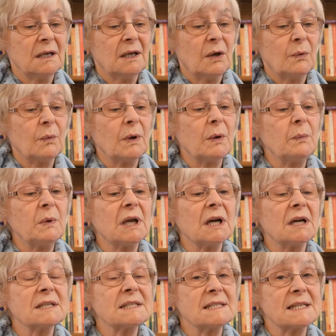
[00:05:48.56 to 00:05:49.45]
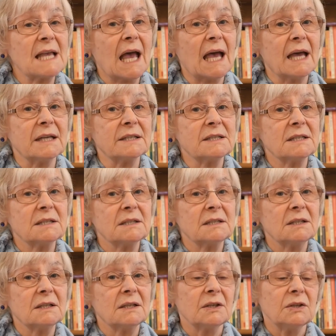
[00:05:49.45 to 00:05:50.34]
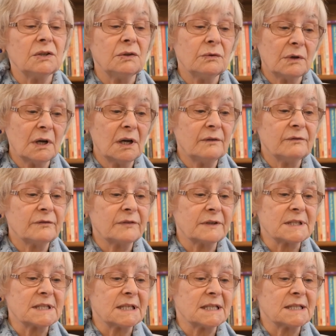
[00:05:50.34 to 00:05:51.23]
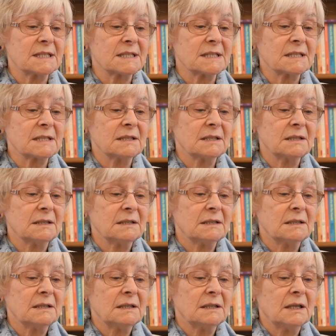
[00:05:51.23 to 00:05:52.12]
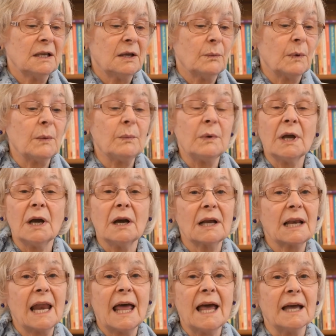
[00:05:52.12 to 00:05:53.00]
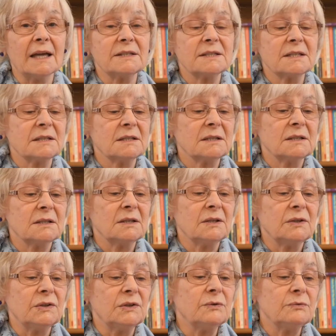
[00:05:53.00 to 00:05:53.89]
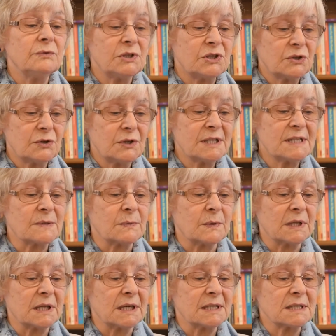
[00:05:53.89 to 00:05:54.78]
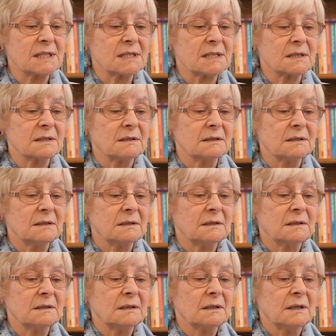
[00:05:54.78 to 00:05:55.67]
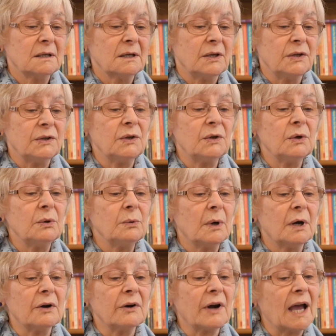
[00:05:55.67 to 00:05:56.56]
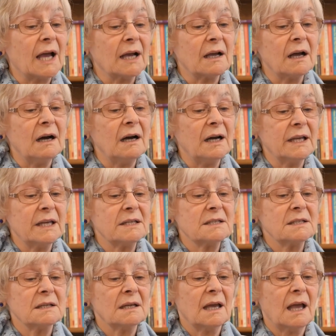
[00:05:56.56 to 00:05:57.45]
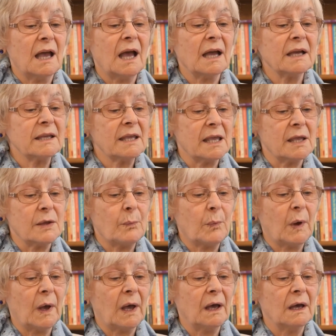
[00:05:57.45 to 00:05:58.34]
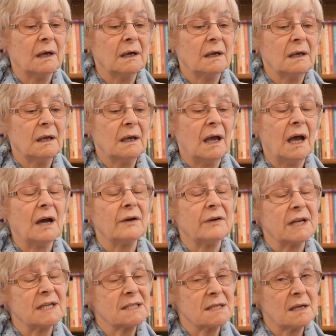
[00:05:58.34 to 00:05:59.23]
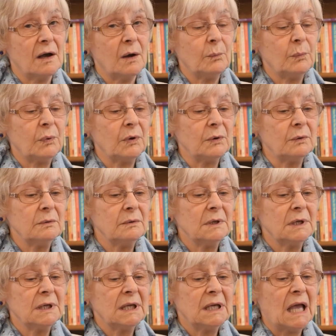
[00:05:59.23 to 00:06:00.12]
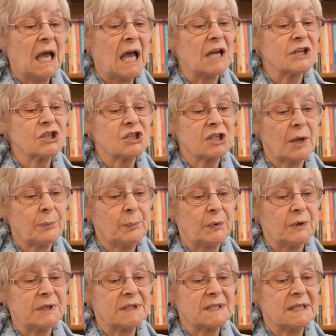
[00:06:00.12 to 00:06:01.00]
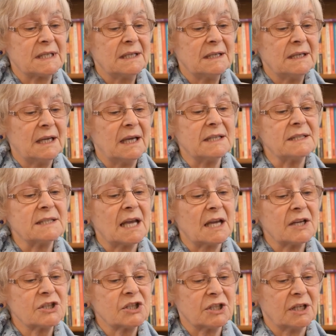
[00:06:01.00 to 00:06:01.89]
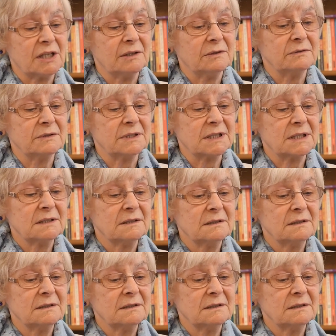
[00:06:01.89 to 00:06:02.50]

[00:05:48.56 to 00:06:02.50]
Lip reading: When we are sad, you comfort us. When we are glad, you rejoice with us. You are our guide, our keeper, our example, our shepherd, and our shield.